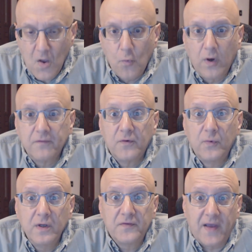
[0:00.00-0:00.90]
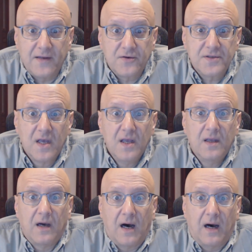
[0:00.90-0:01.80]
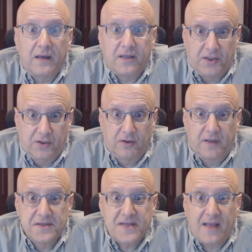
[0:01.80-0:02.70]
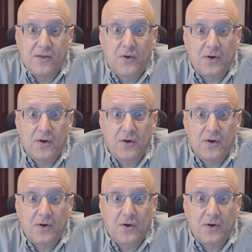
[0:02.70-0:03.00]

One of the real dangers here is that